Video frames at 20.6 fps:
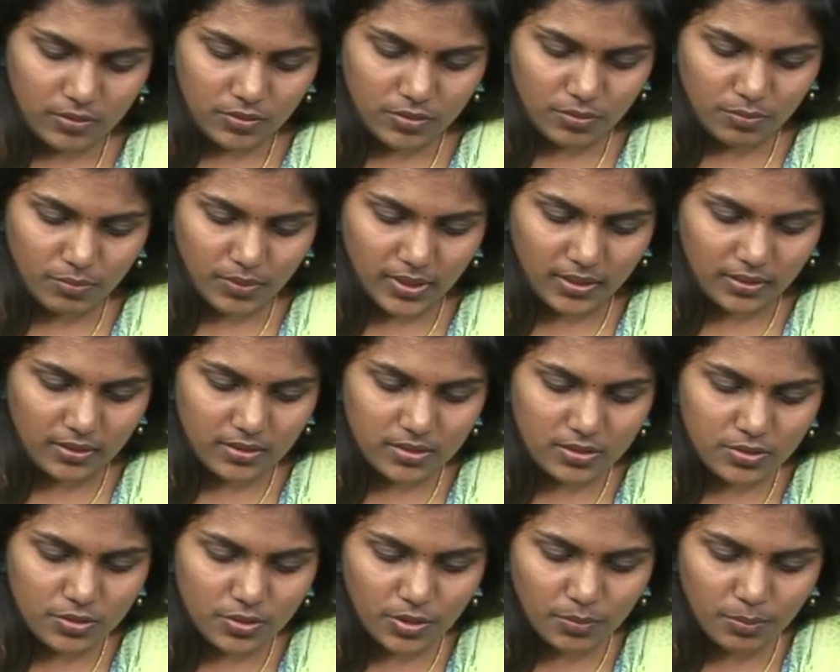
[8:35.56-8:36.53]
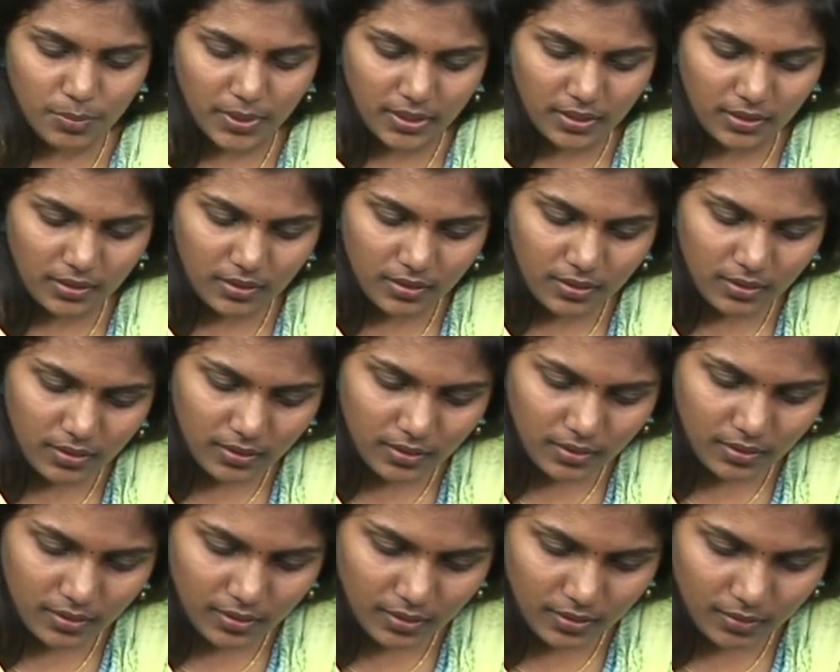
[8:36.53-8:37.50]
To make this into a bead,
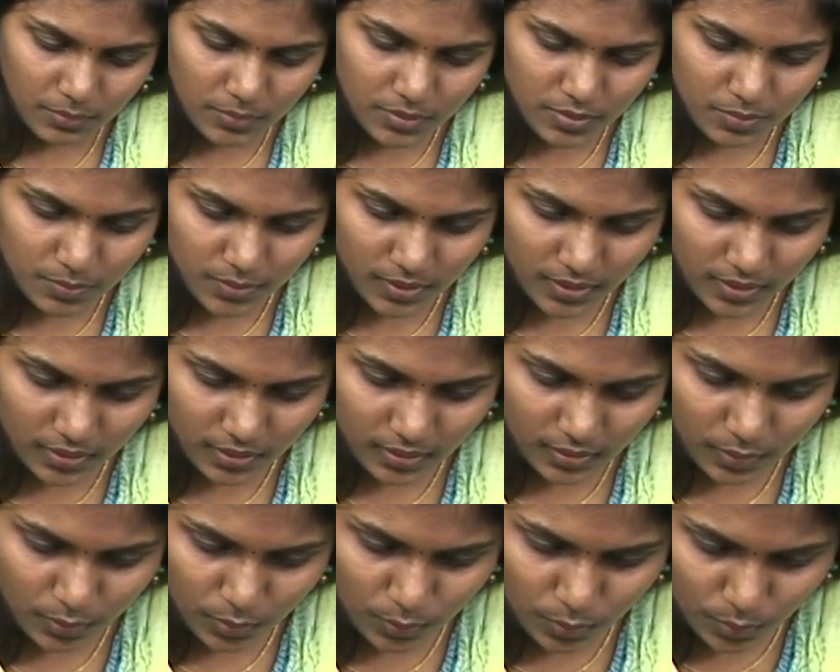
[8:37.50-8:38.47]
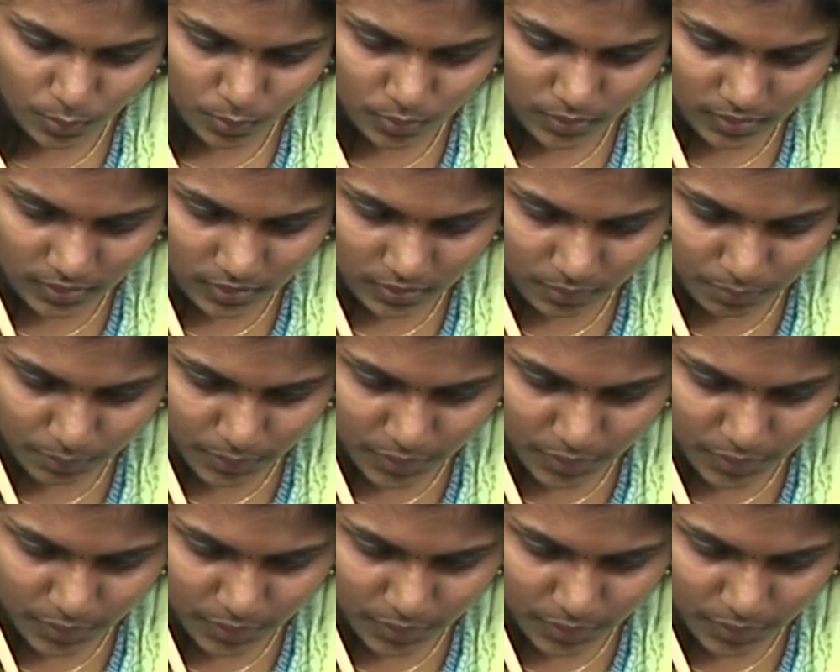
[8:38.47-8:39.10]
I'm just making a hole in